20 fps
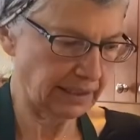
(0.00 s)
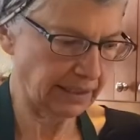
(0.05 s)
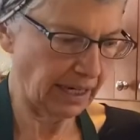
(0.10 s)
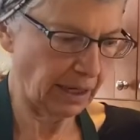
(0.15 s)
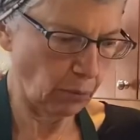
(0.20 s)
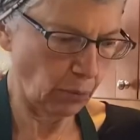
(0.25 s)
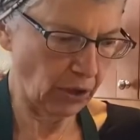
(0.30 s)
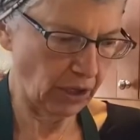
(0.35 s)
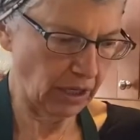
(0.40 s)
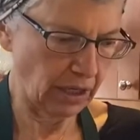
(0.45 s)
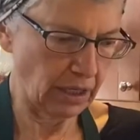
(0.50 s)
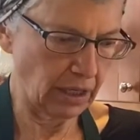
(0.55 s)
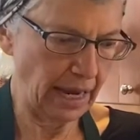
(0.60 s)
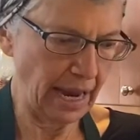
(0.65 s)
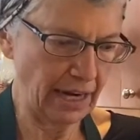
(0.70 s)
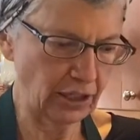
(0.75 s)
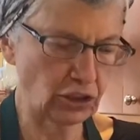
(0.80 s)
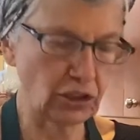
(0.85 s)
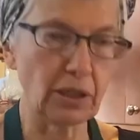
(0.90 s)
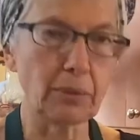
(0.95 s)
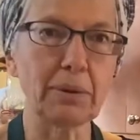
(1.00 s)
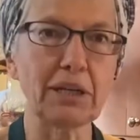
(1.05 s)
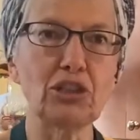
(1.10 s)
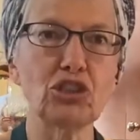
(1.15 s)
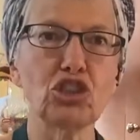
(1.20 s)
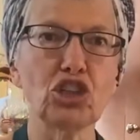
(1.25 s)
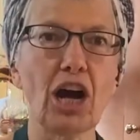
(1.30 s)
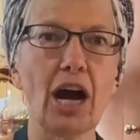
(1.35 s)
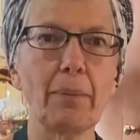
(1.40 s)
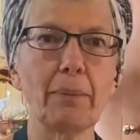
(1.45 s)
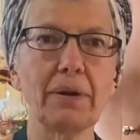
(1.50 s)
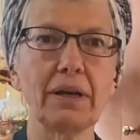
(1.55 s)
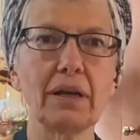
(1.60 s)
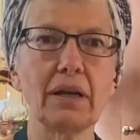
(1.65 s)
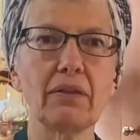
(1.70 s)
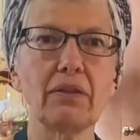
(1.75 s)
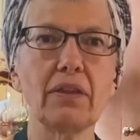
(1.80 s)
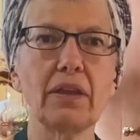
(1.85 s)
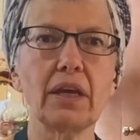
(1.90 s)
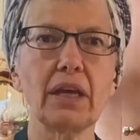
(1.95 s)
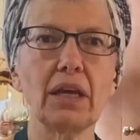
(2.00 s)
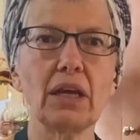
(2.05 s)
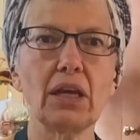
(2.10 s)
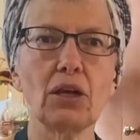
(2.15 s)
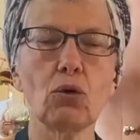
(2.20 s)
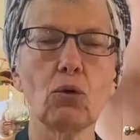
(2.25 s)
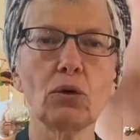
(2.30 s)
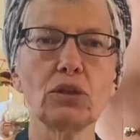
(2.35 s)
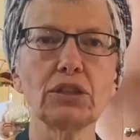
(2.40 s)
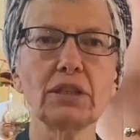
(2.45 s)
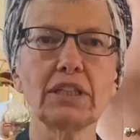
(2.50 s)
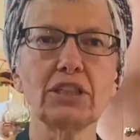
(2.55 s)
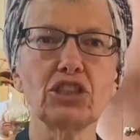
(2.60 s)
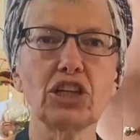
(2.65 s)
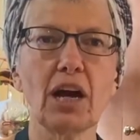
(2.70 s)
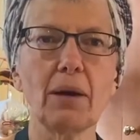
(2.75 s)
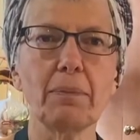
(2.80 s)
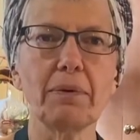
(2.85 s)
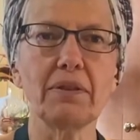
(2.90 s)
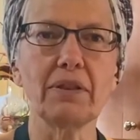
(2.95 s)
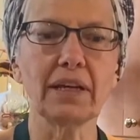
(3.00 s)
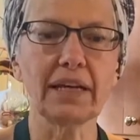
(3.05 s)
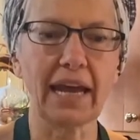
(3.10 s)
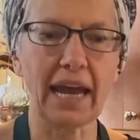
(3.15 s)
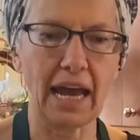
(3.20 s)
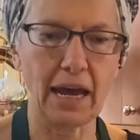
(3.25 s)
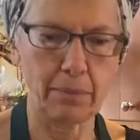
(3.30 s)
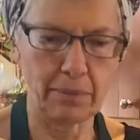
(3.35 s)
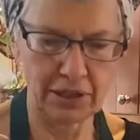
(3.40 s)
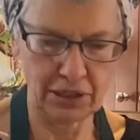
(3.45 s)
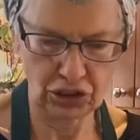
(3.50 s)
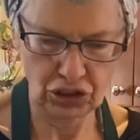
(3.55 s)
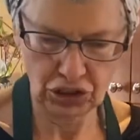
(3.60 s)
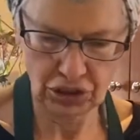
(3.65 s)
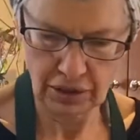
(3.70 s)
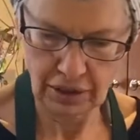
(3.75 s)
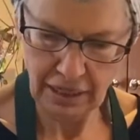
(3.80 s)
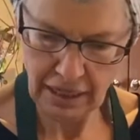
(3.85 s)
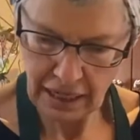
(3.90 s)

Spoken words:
and we're going to actually be coarsely chopping the cabbage.